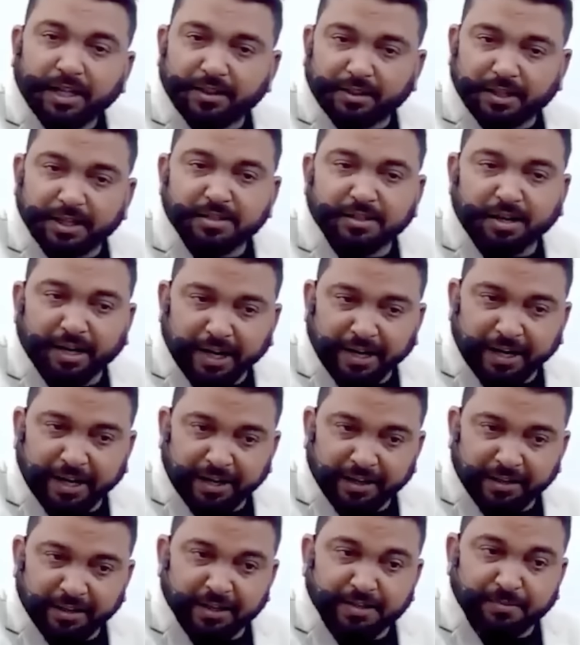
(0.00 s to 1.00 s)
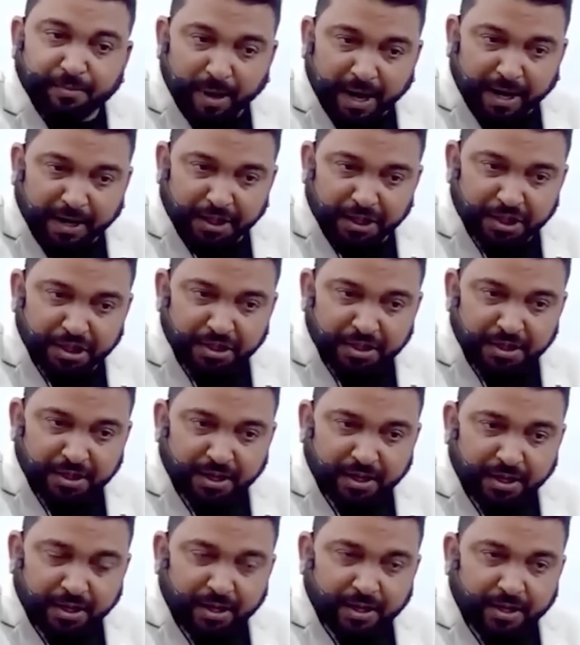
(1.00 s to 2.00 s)
This lady, this marriage,
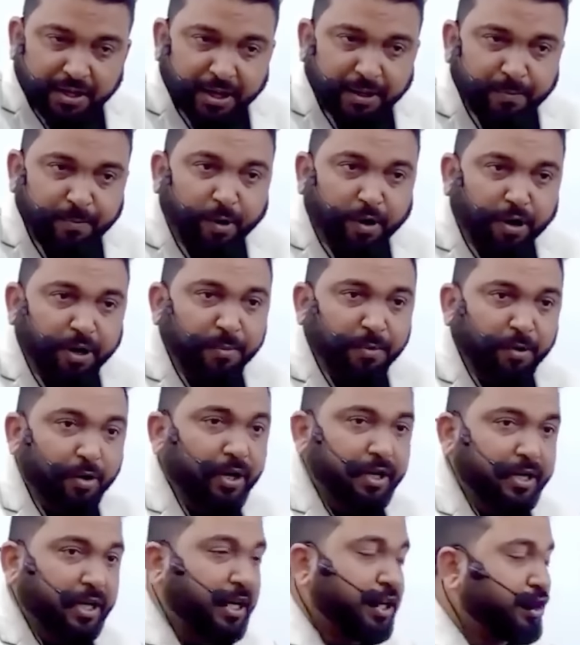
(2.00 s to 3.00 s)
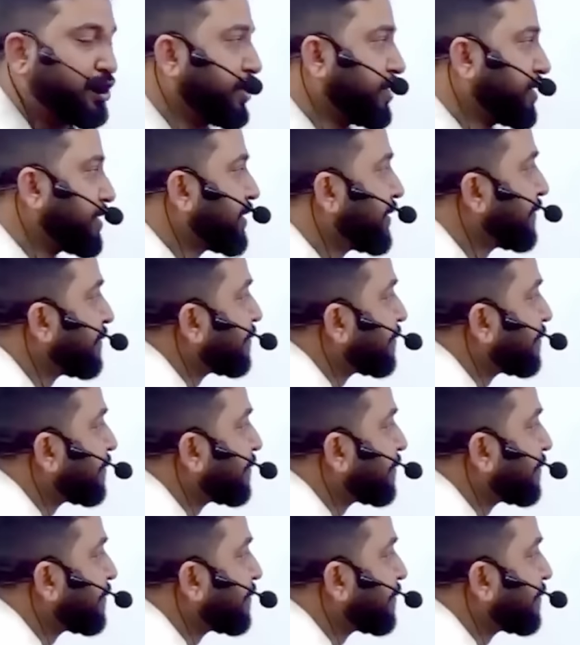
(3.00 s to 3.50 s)
it brought him royal connections.